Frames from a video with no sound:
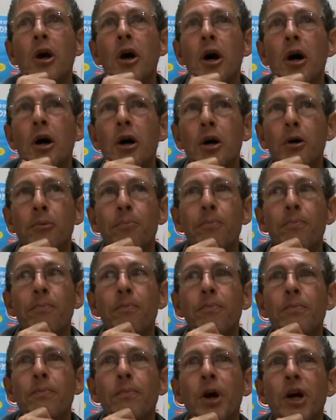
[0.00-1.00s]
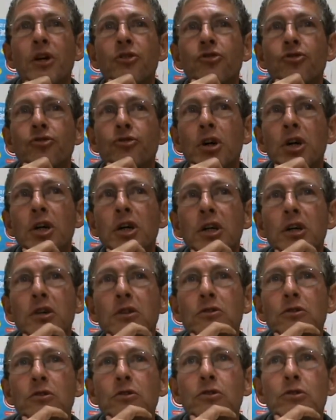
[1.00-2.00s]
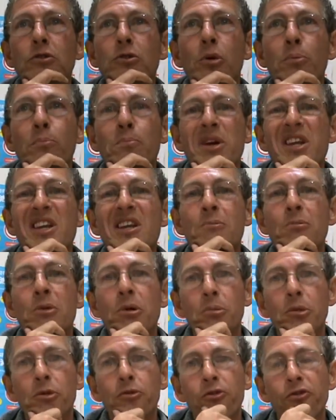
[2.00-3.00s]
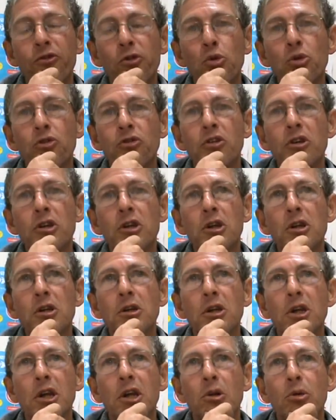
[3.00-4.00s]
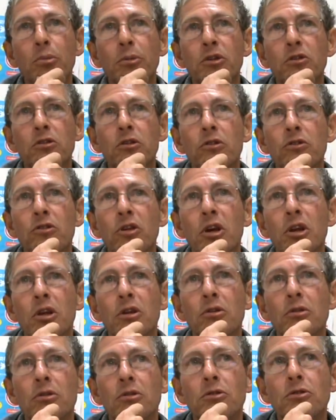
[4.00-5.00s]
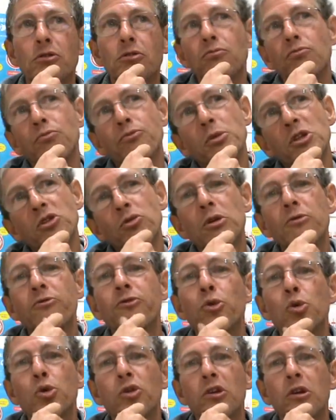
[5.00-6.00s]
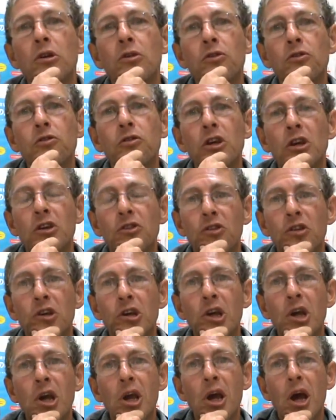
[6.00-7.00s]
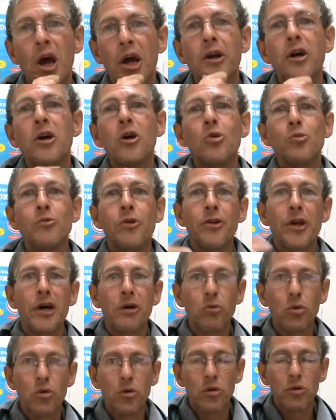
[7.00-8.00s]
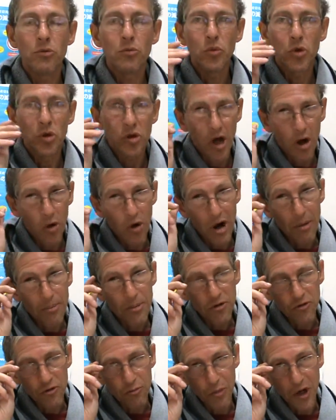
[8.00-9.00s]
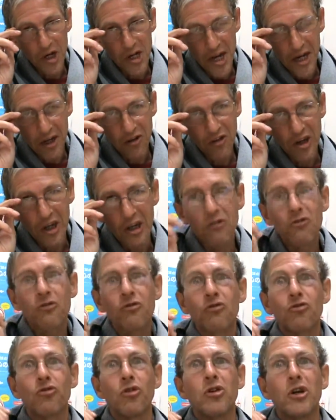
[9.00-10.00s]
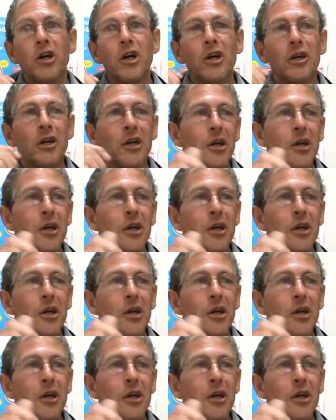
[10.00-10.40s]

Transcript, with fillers: Um, I try to do a minimum of 40 kilometres and between 40 and 60, and I hope that that will, will go up as my legs get stronger.